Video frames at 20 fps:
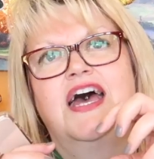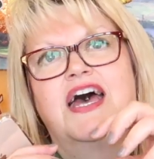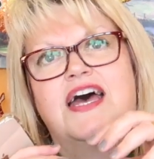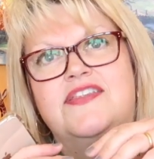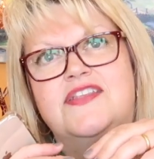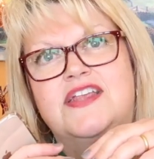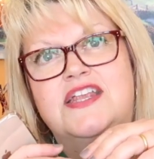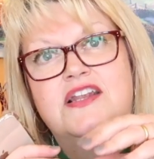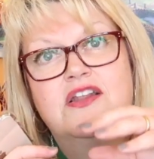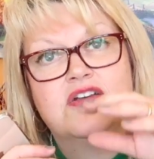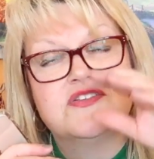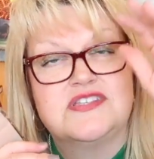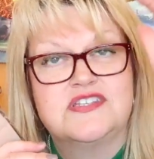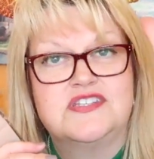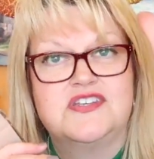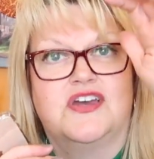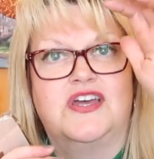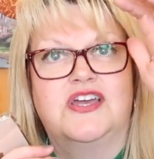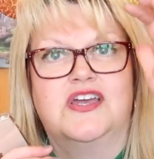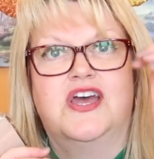and then lots of
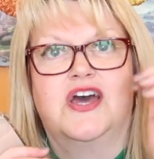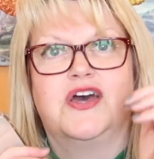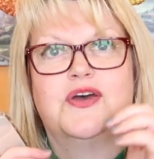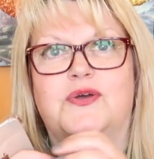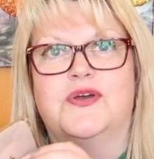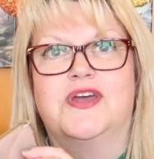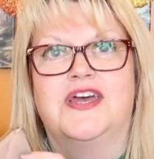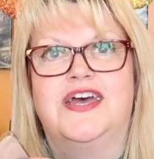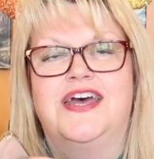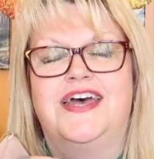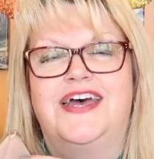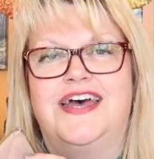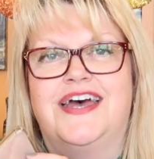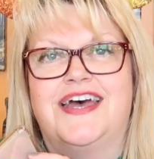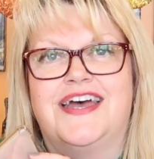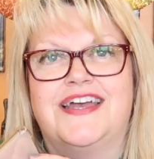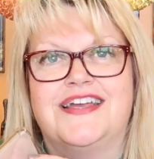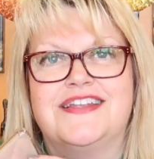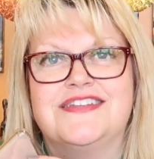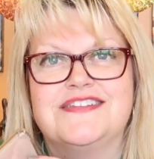Diet Coke.
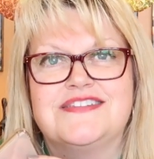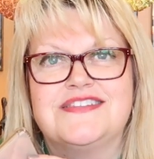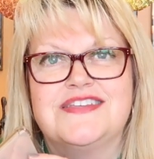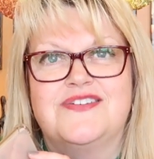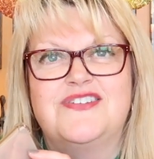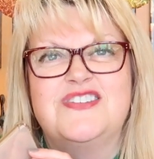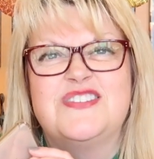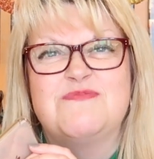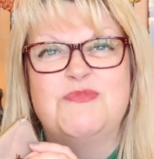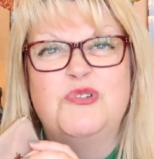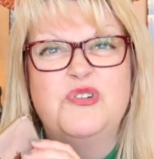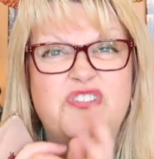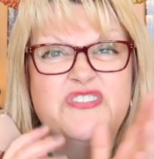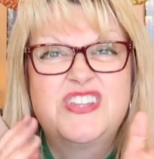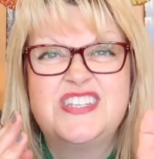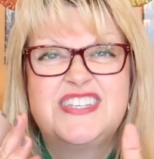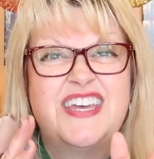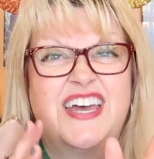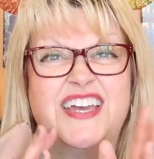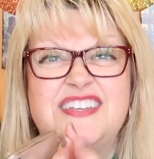And so it's more for
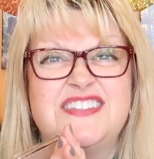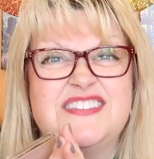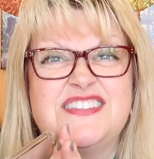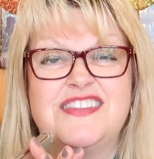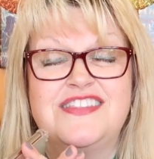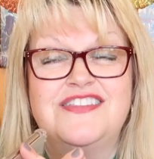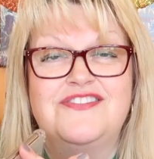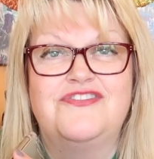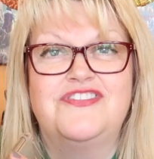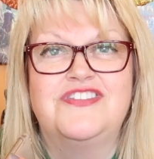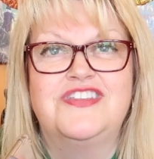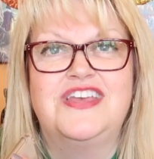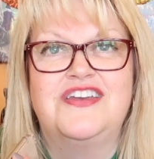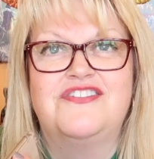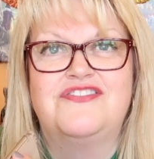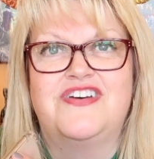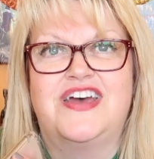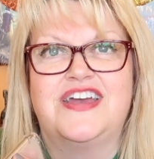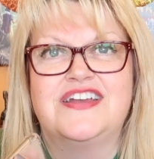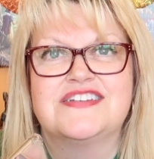the taste than for the
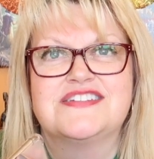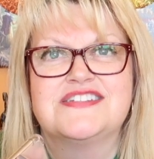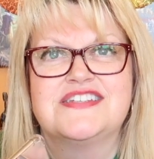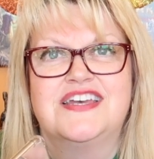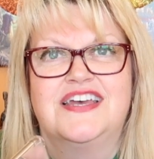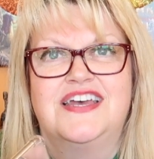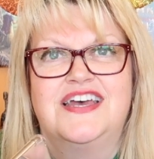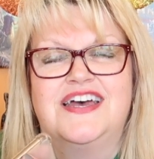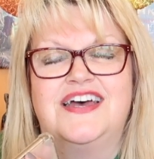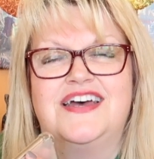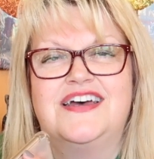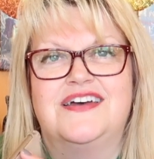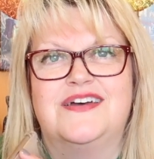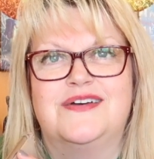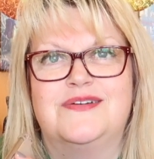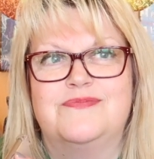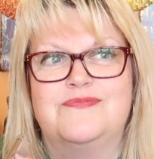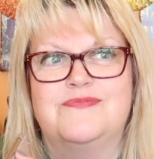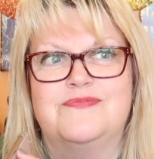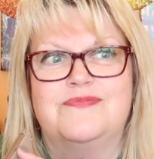effect.
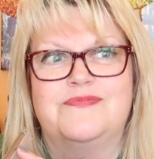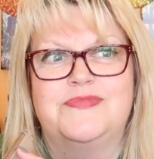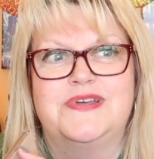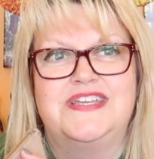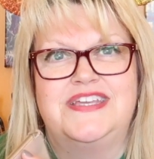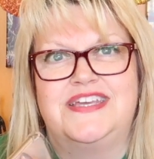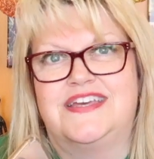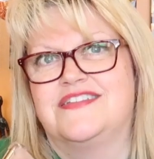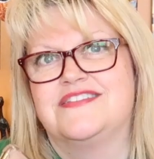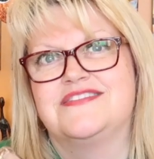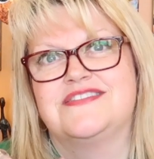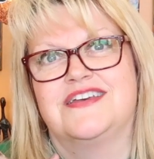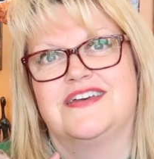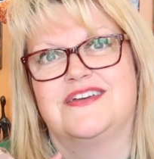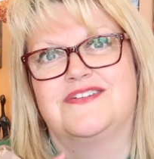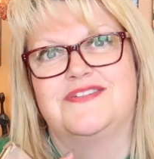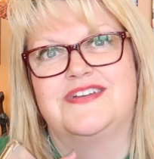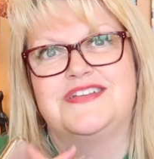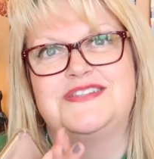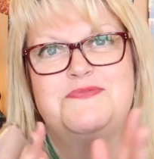But yeah, so
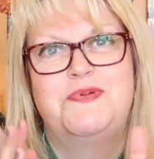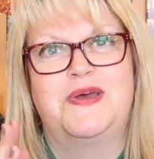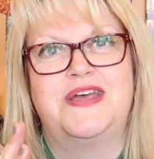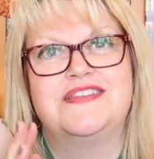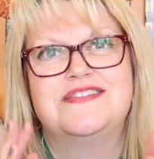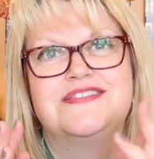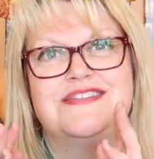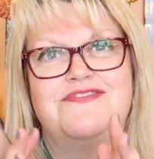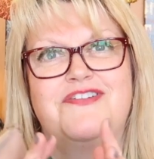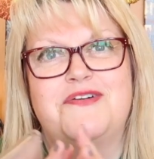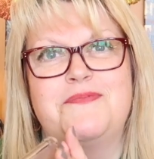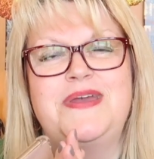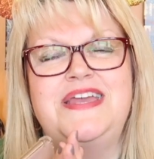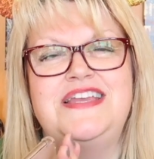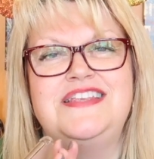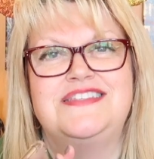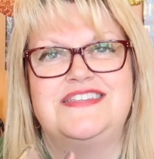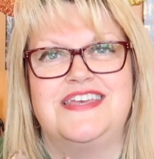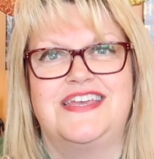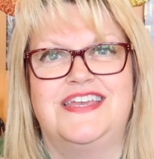it depends if I'm
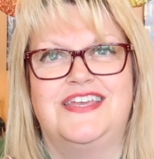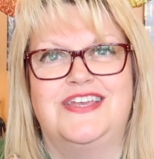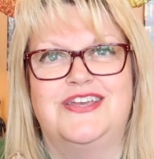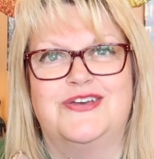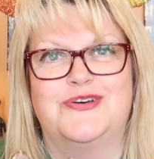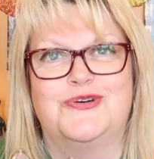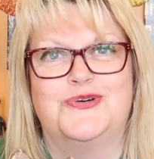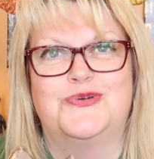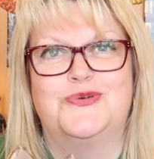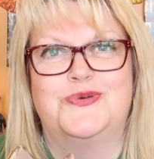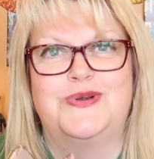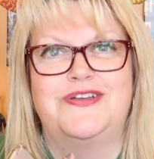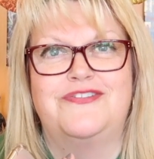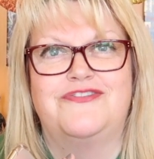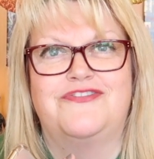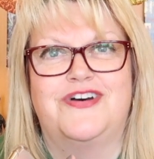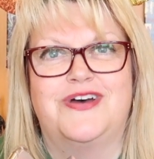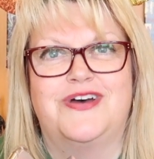eating or if